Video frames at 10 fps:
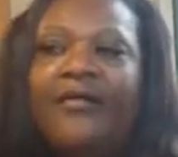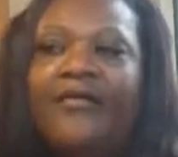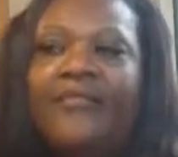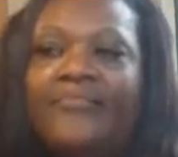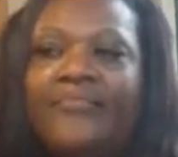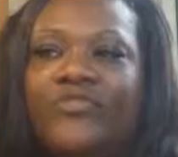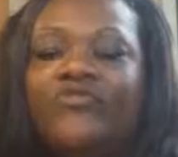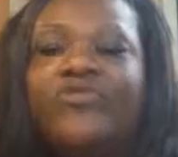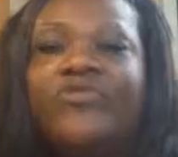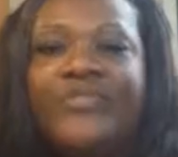um,
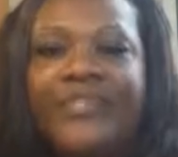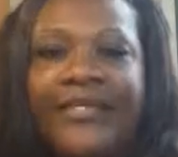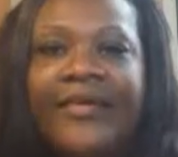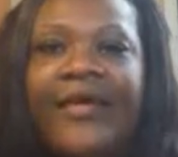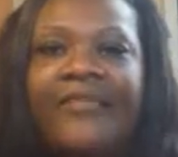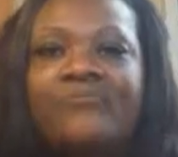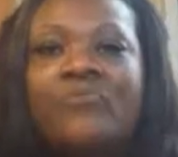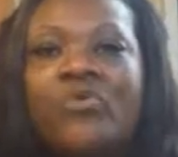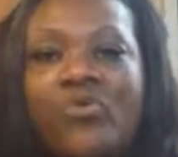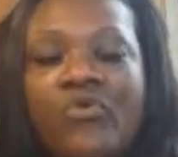truly has
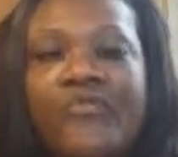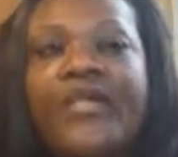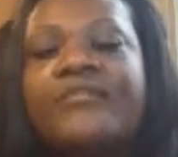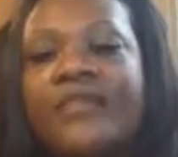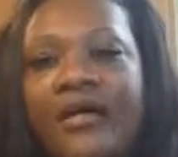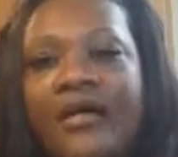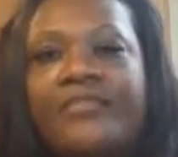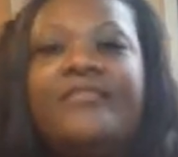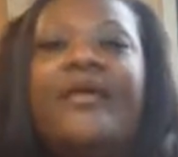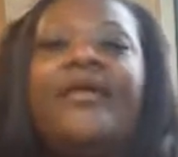moved and
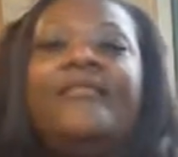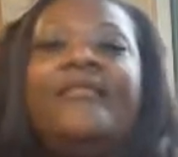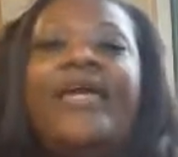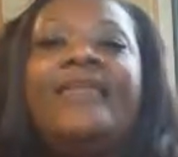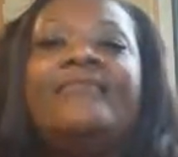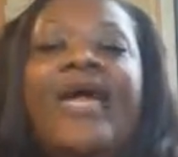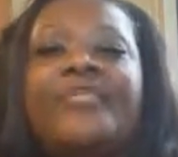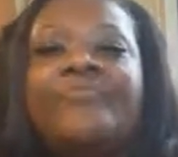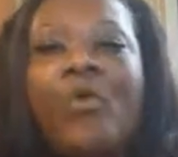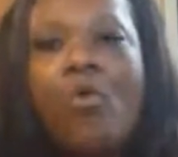touched and, and
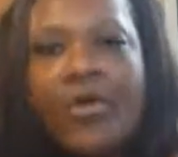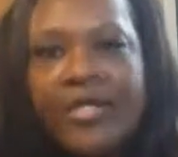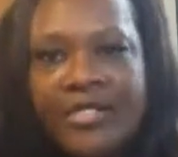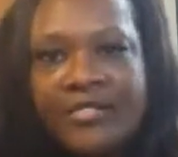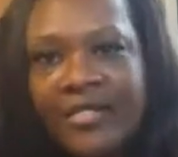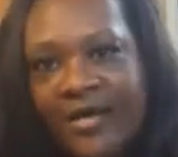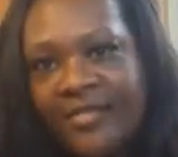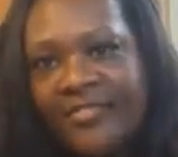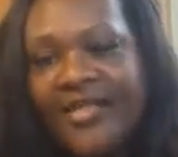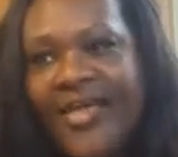has poured into
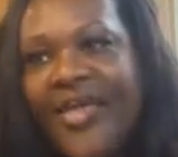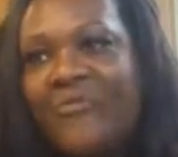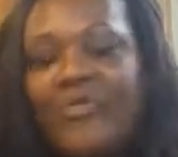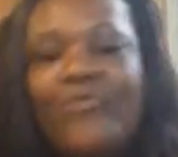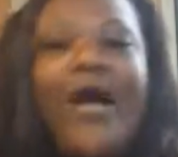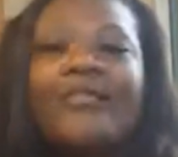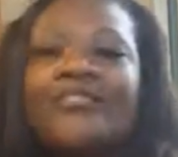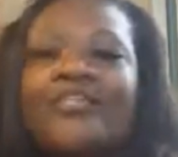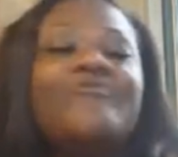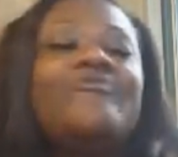us. And we
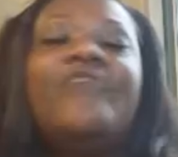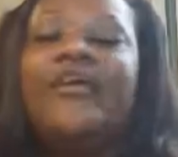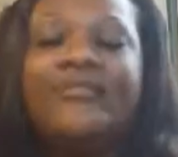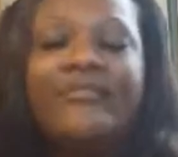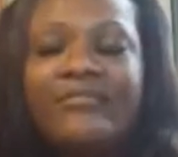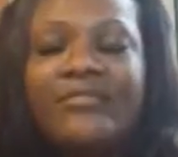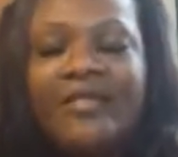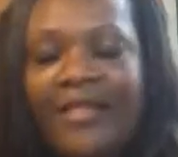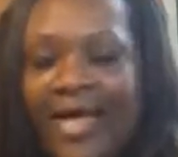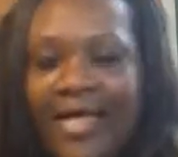watched her run
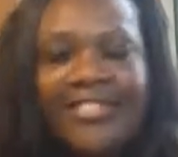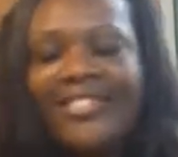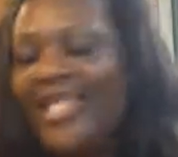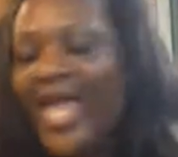to class